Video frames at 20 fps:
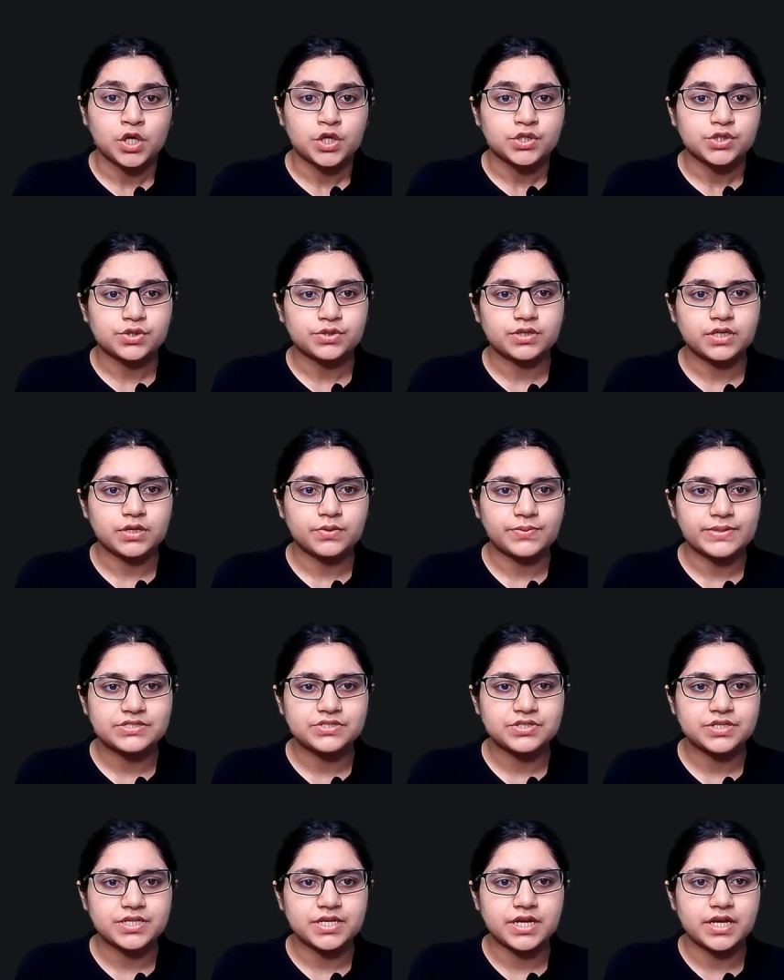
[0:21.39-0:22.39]
So the
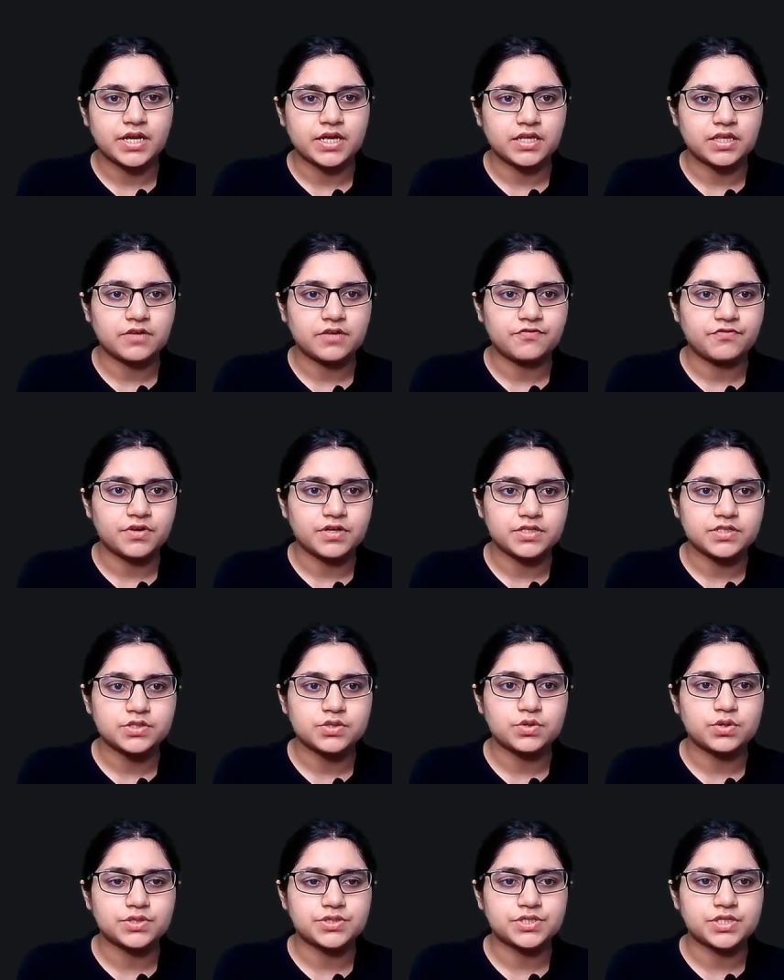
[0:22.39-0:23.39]
question here, the
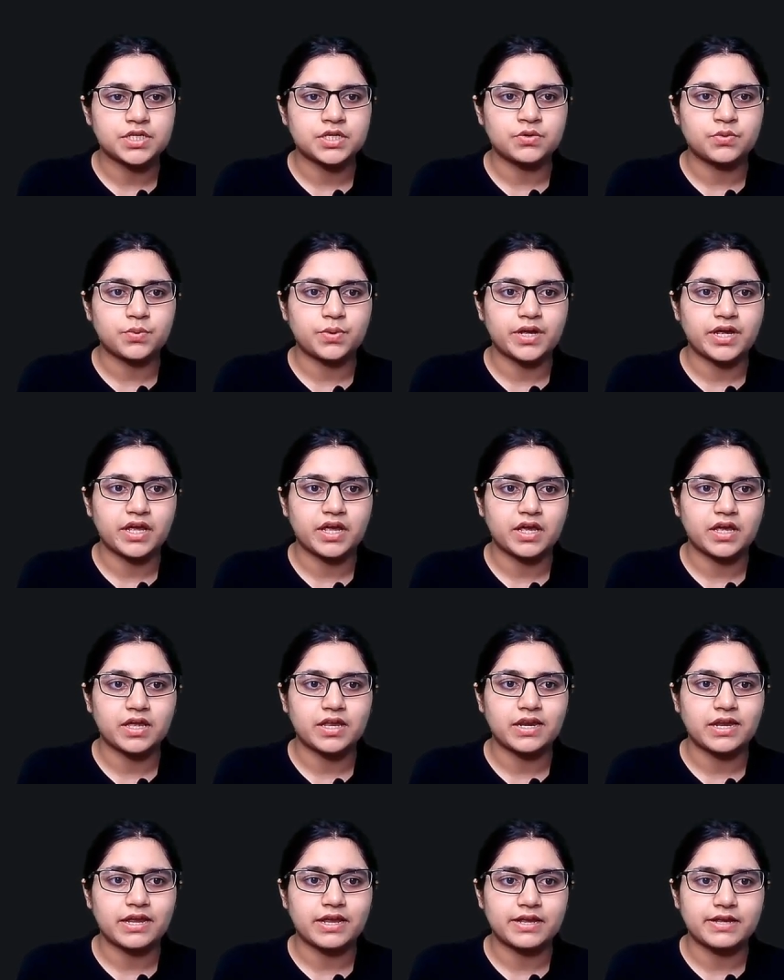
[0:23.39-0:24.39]
first question over
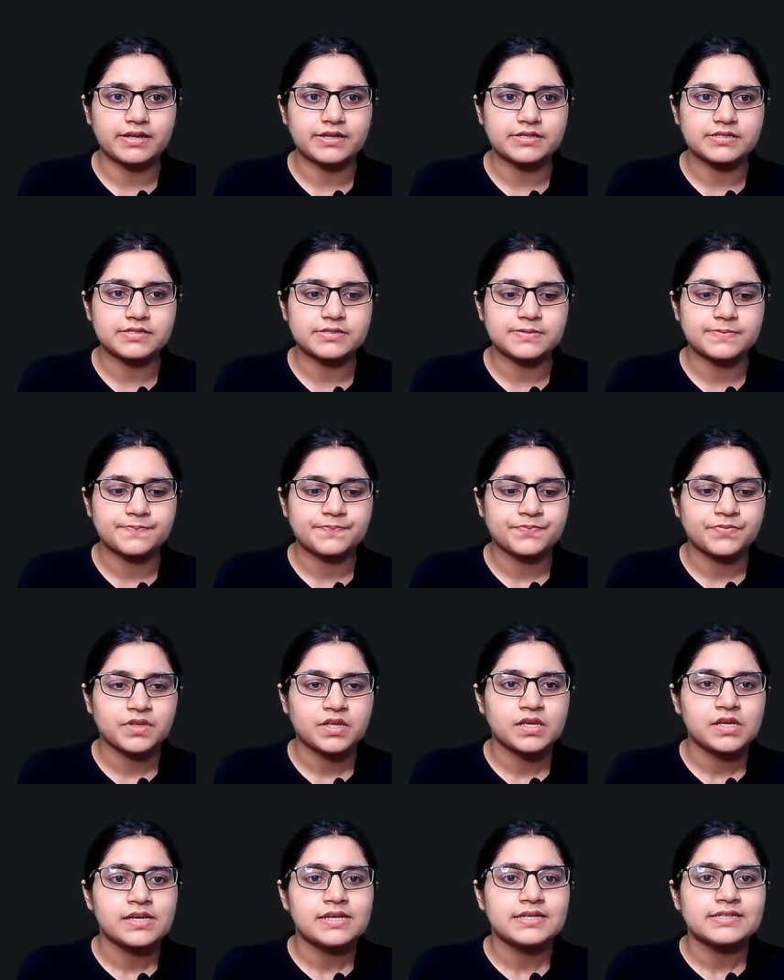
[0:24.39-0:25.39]
here is,
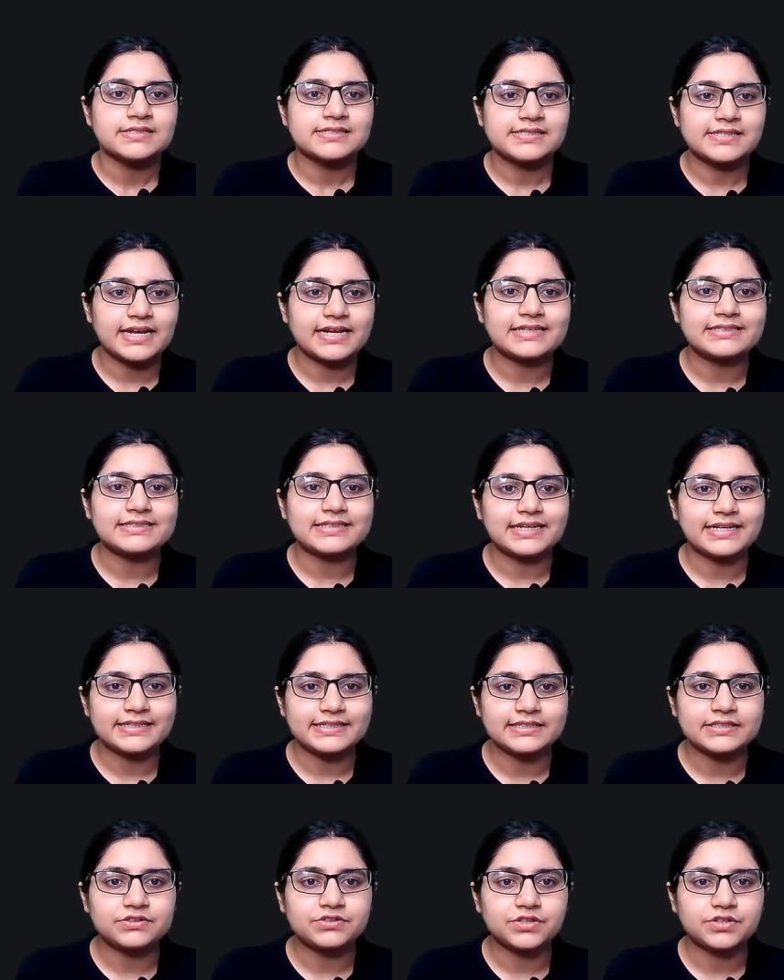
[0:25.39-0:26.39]
state
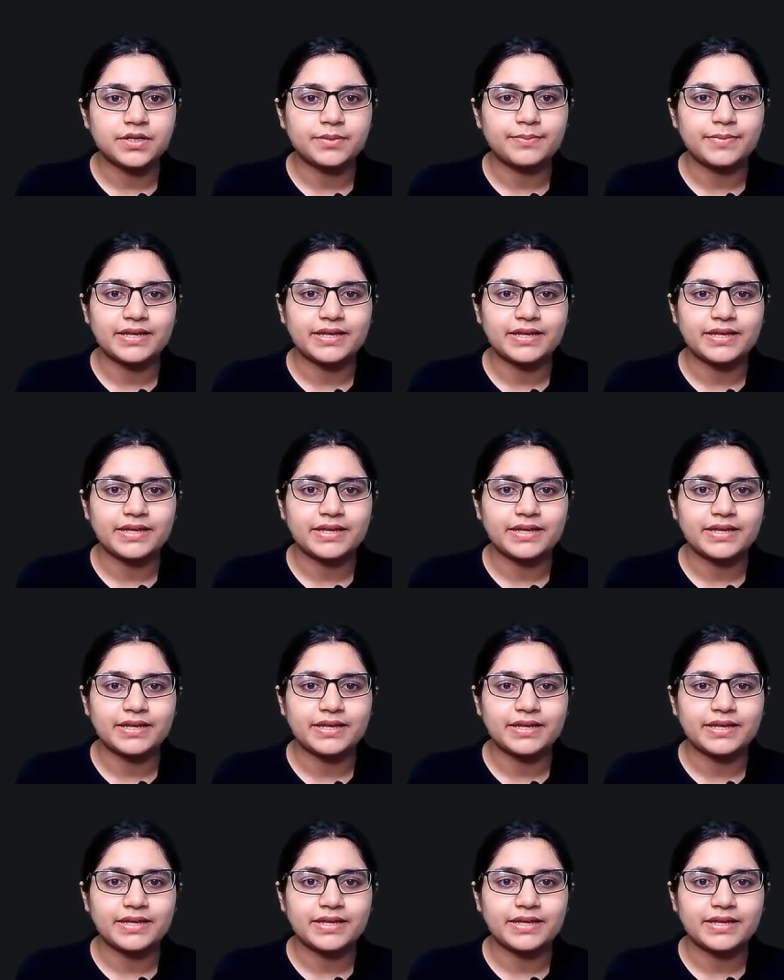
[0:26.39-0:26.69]
any three